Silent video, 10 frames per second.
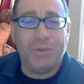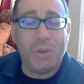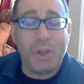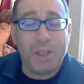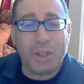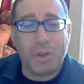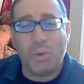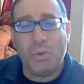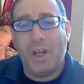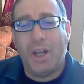If you enter
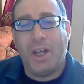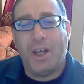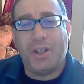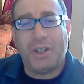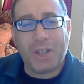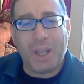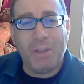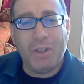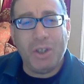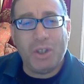to the same
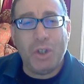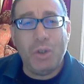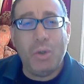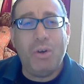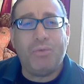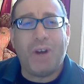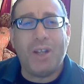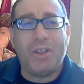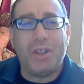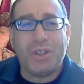industry, you will
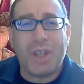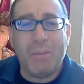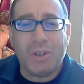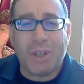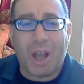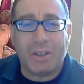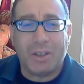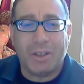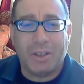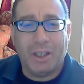find the same
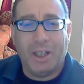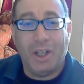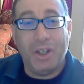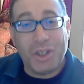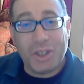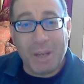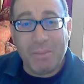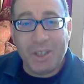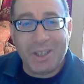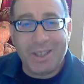stocks in the same
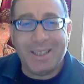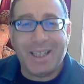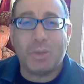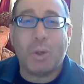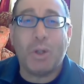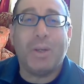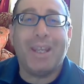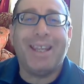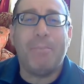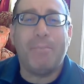industry. That's why you
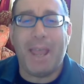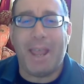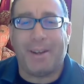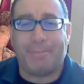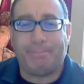can compare.